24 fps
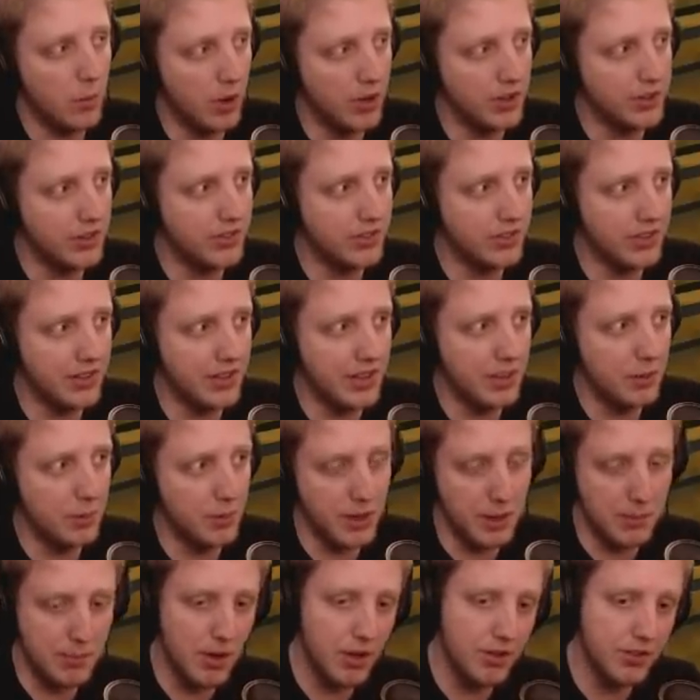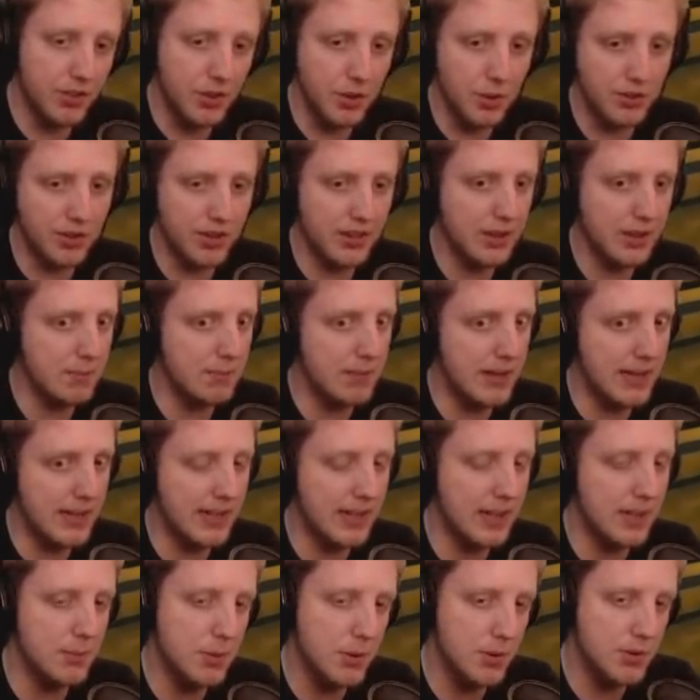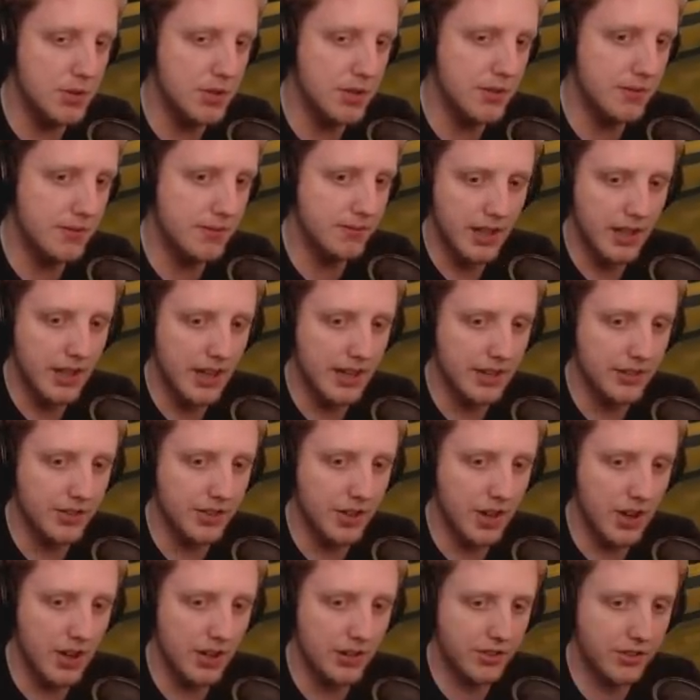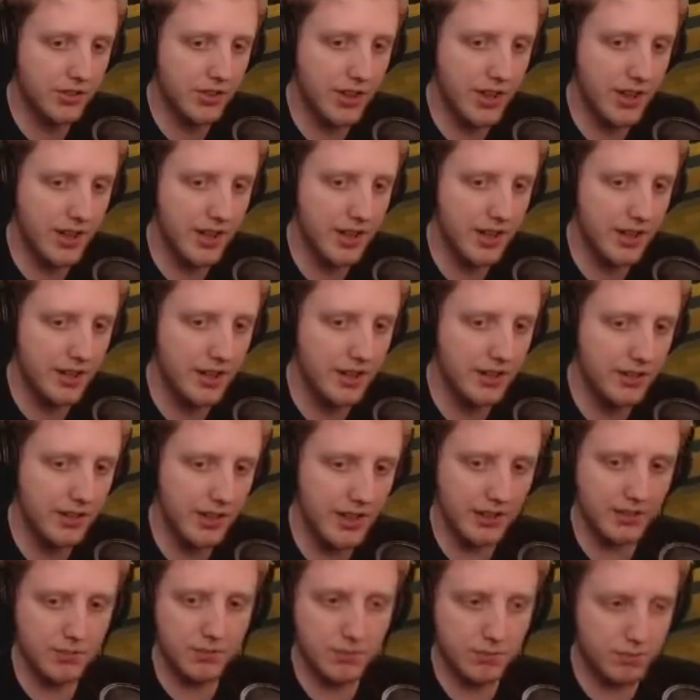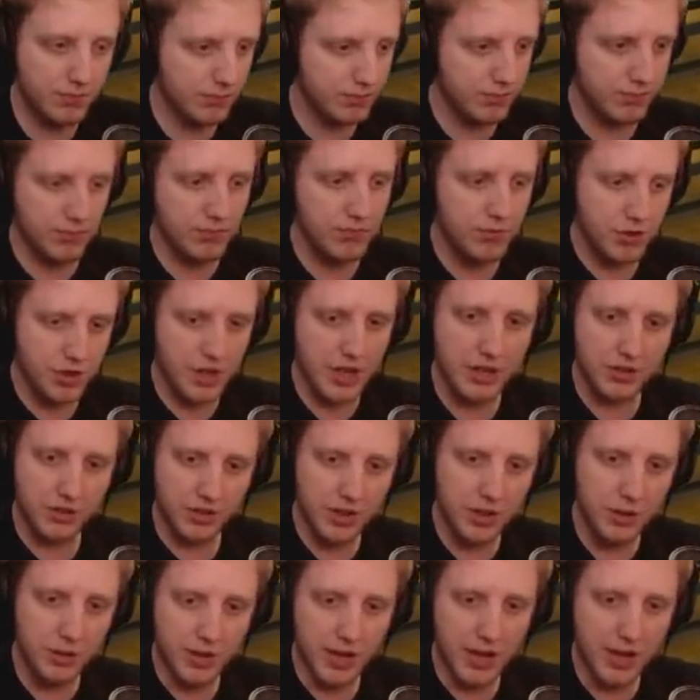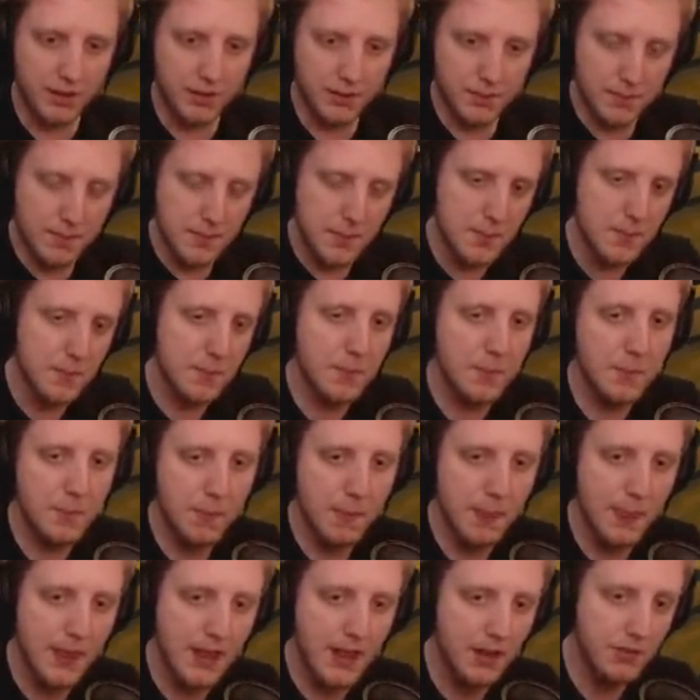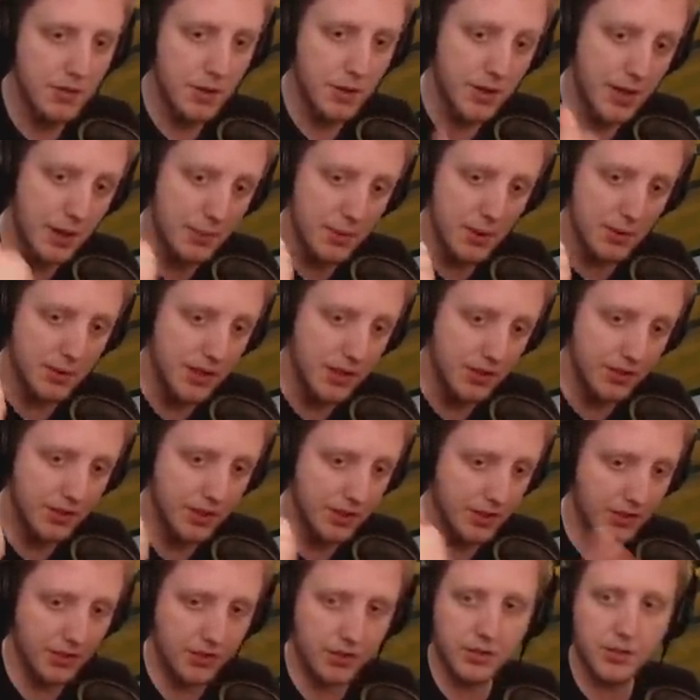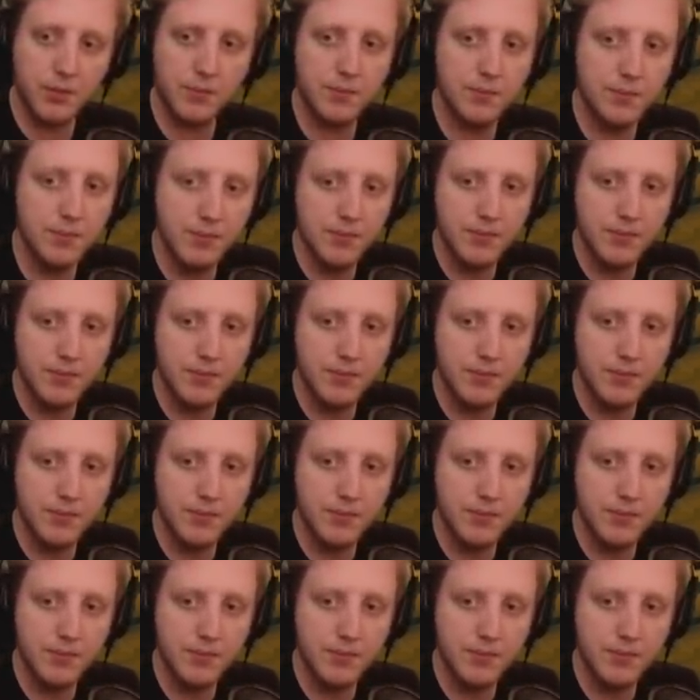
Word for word: once the wither boss goes into melee mode and starts uh, like chasing you down, if you keep your distance,